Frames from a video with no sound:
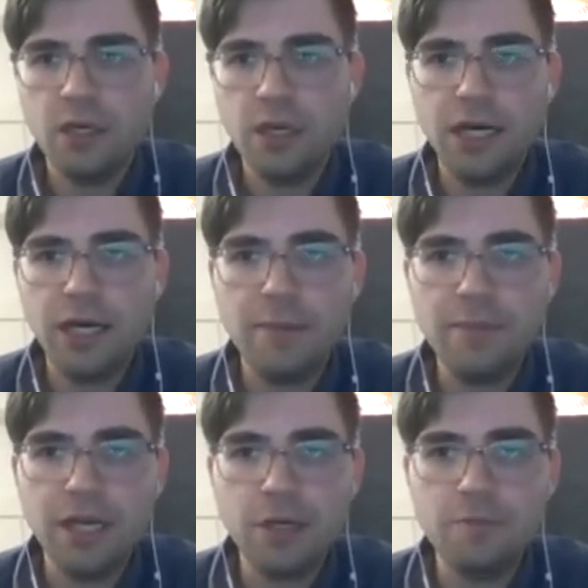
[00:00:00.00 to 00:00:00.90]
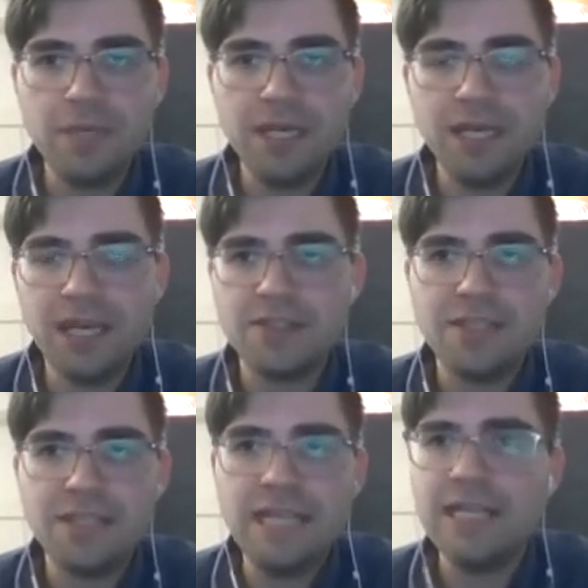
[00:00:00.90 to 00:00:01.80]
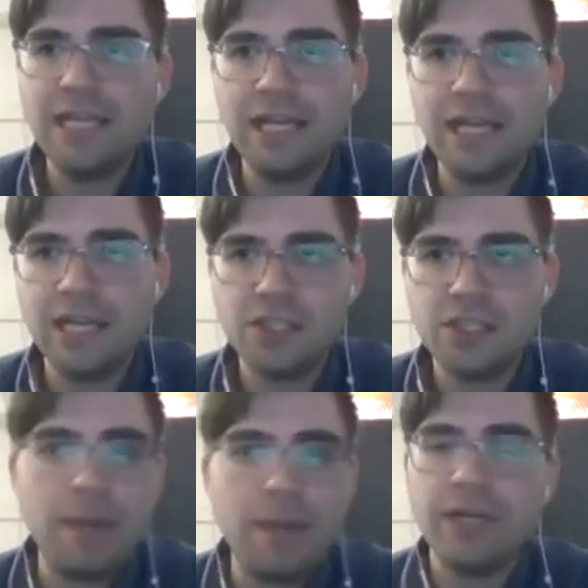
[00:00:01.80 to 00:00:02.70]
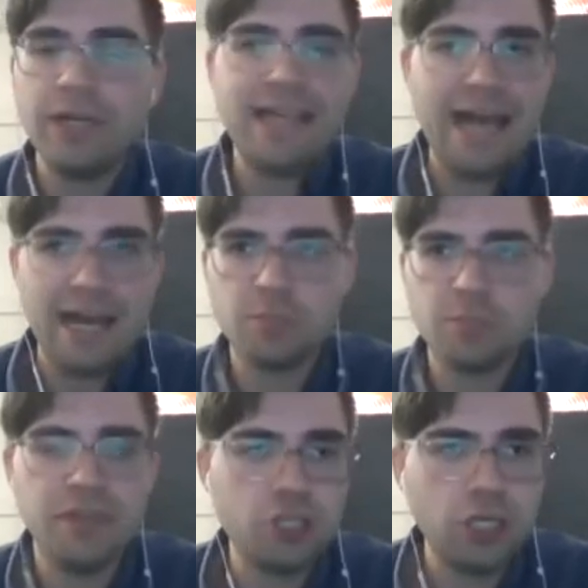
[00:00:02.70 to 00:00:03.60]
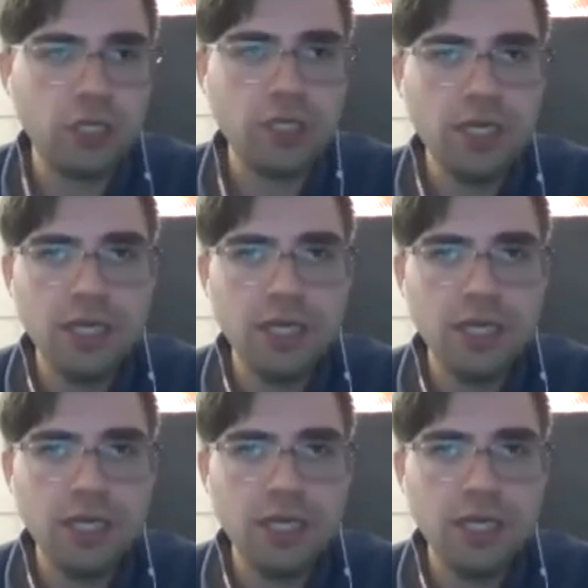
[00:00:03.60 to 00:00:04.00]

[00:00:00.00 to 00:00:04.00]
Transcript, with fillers: Um, it could be extending an expiring tax provision.